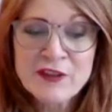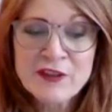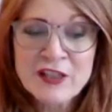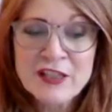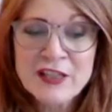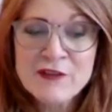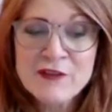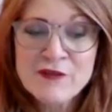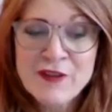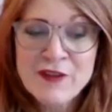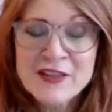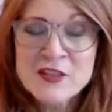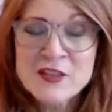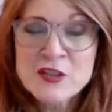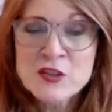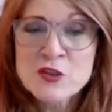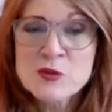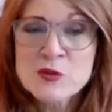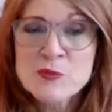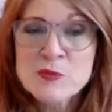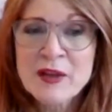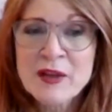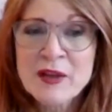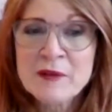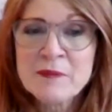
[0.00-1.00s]

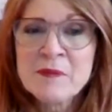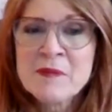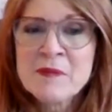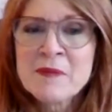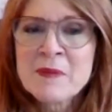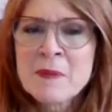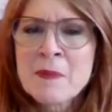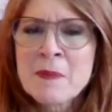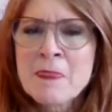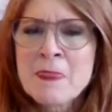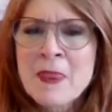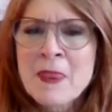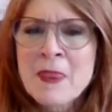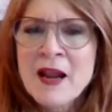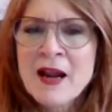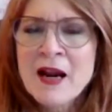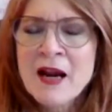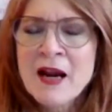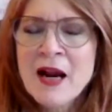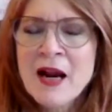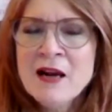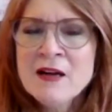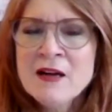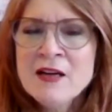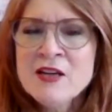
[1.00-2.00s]
investors, but
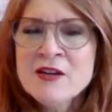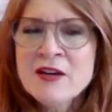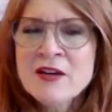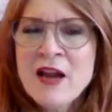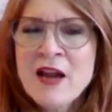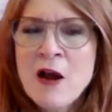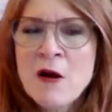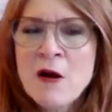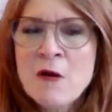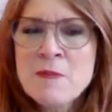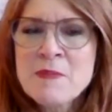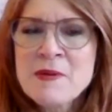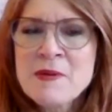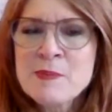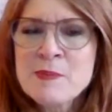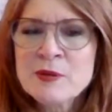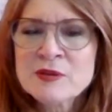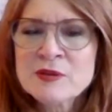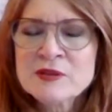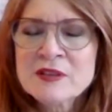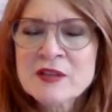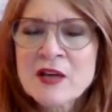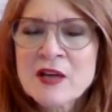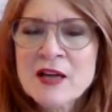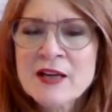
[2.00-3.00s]
how do you help
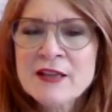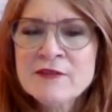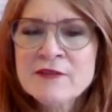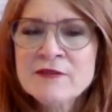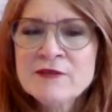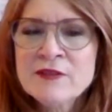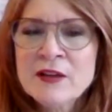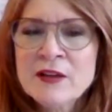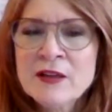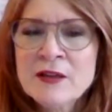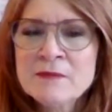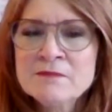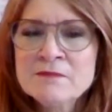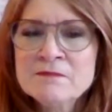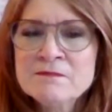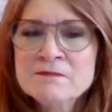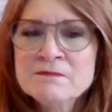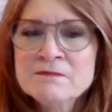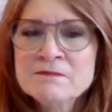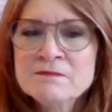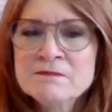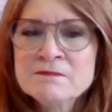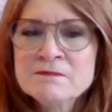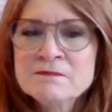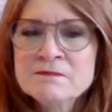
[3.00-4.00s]
people to kind of
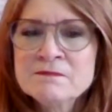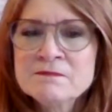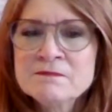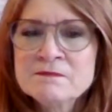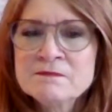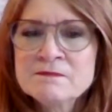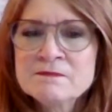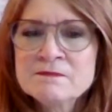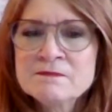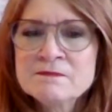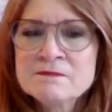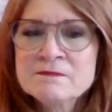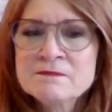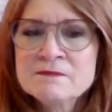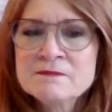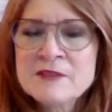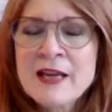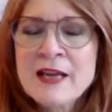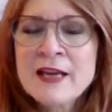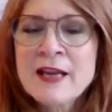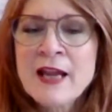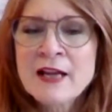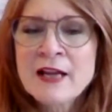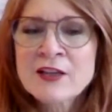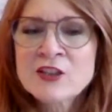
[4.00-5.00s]

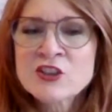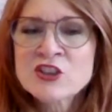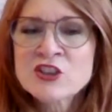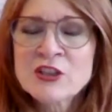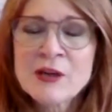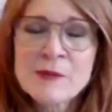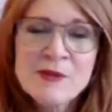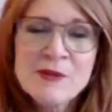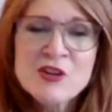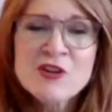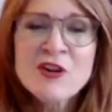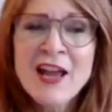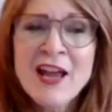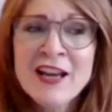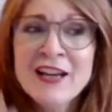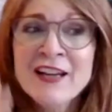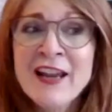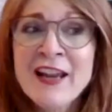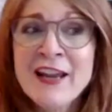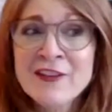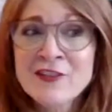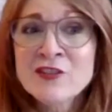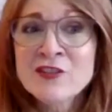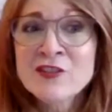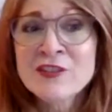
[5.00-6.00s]
take action? I mean, you kind of
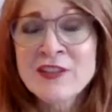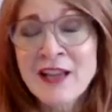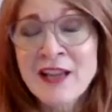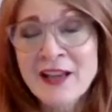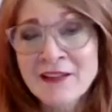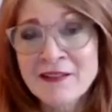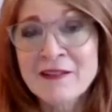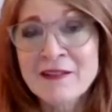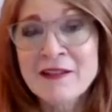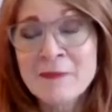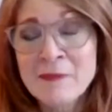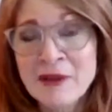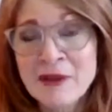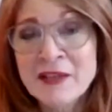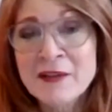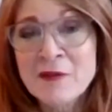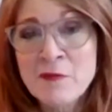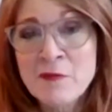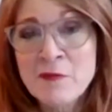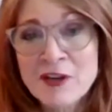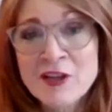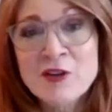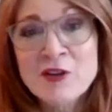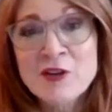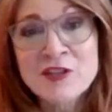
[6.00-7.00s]
answered that a bit
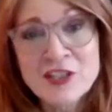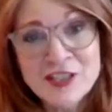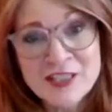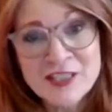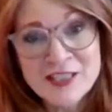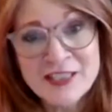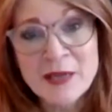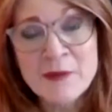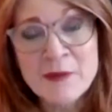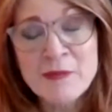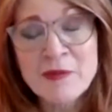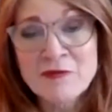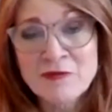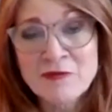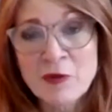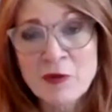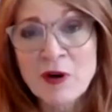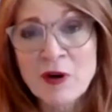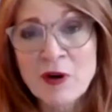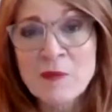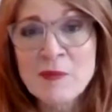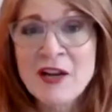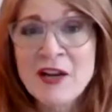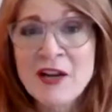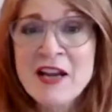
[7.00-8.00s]
in what you just said
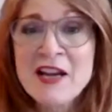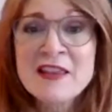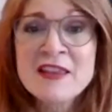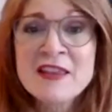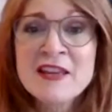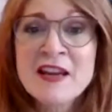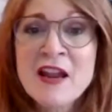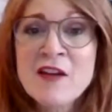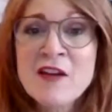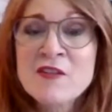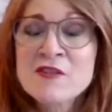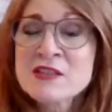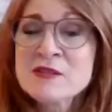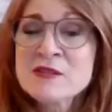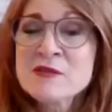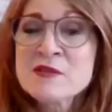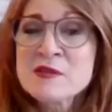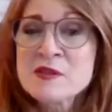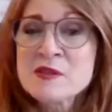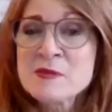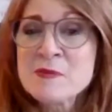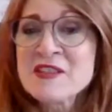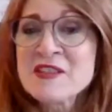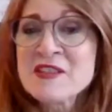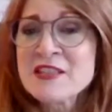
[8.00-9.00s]
before, but anything else
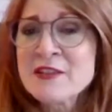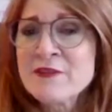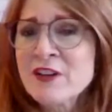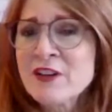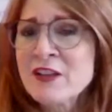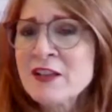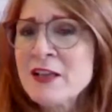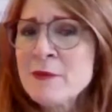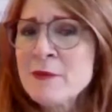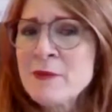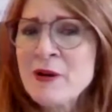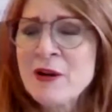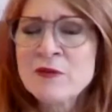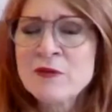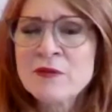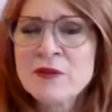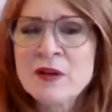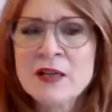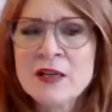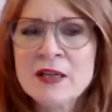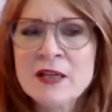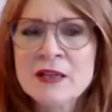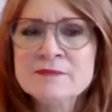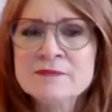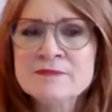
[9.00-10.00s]
specifically about
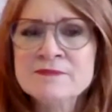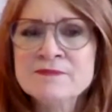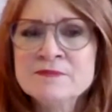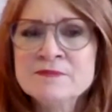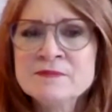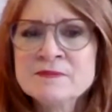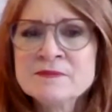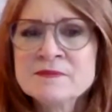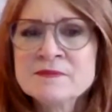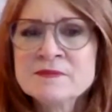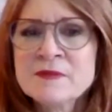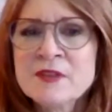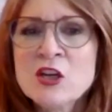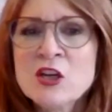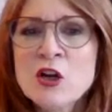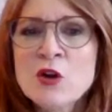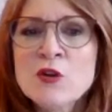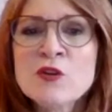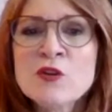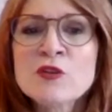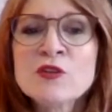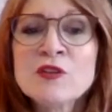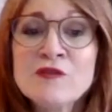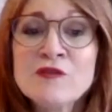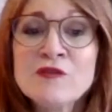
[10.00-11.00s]

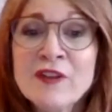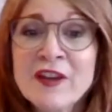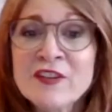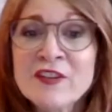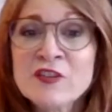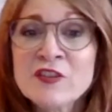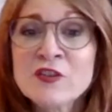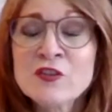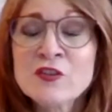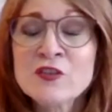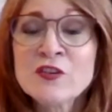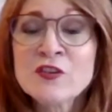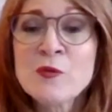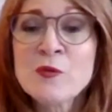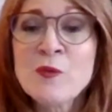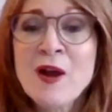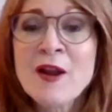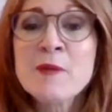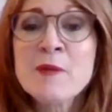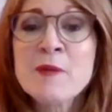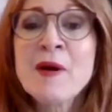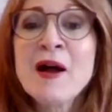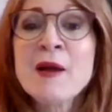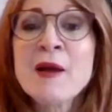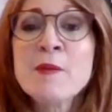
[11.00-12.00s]
those investors who
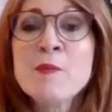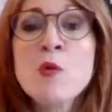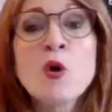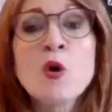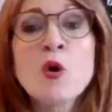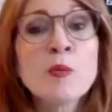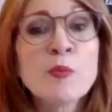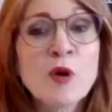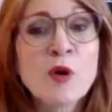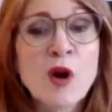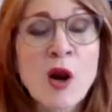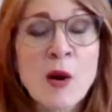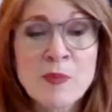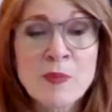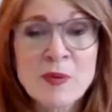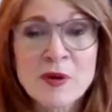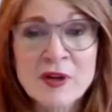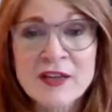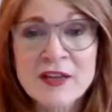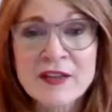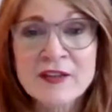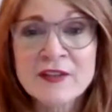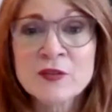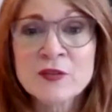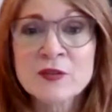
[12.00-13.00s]
want to buy more
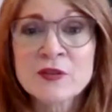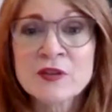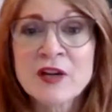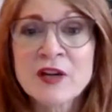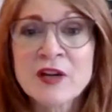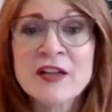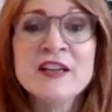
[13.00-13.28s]
properties or